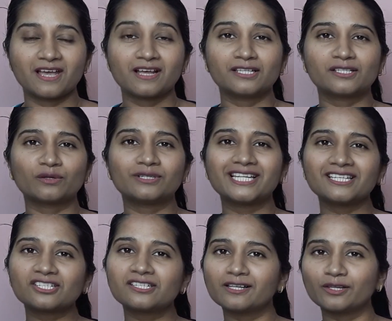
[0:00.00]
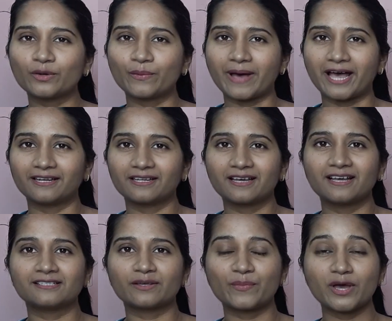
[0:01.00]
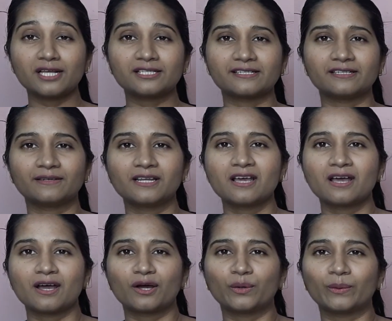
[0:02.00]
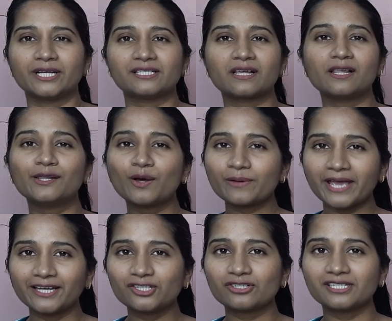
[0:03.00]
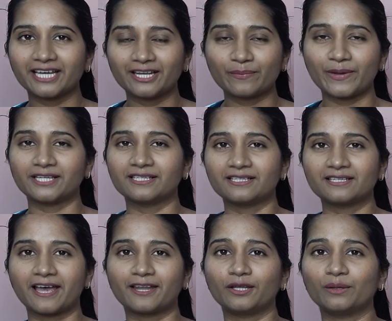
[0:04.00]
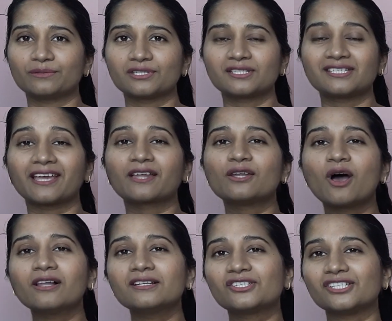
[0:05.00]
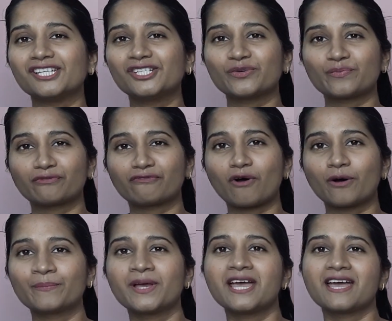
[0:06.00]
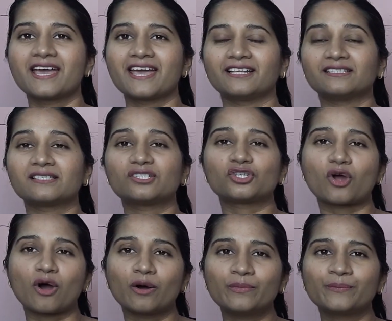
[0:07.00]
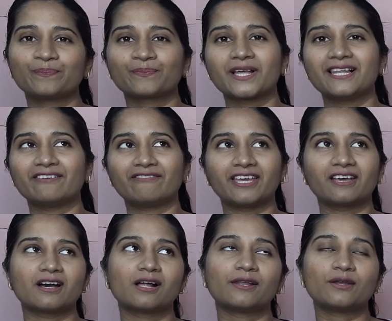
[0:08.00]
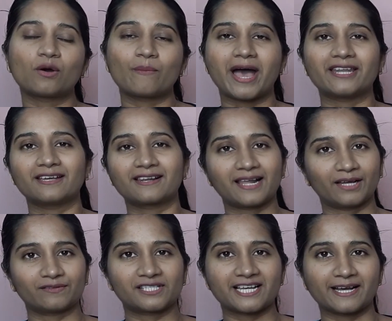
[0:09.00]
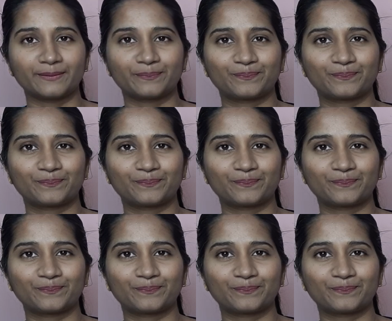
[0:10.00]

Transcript: So digital nomad is a person who is location independent and uses technology to perform his job, living a nomadic lifestyle.